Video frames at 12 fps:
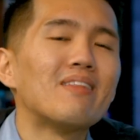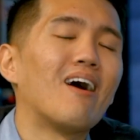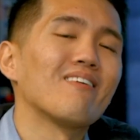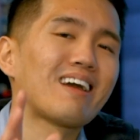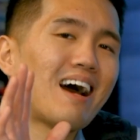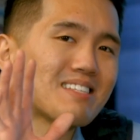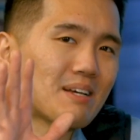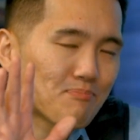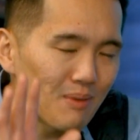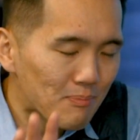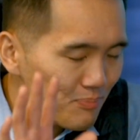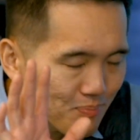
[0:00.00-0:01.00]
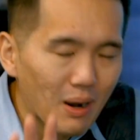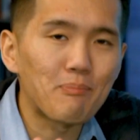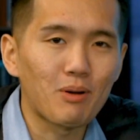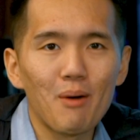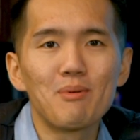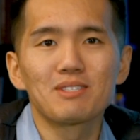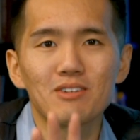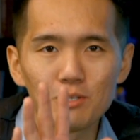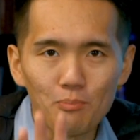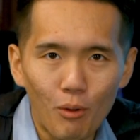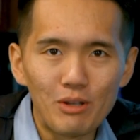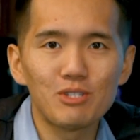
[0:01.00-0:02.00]
Now, guys, I promise there's
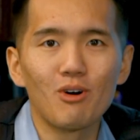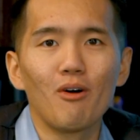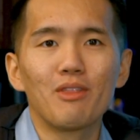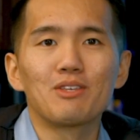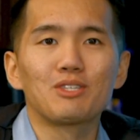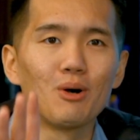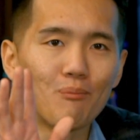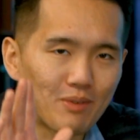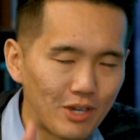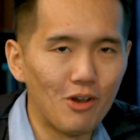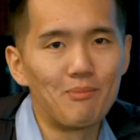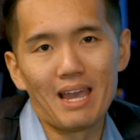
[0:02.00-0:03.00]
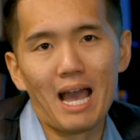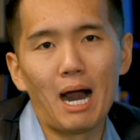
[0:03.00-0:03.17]
a point to all this, so hear me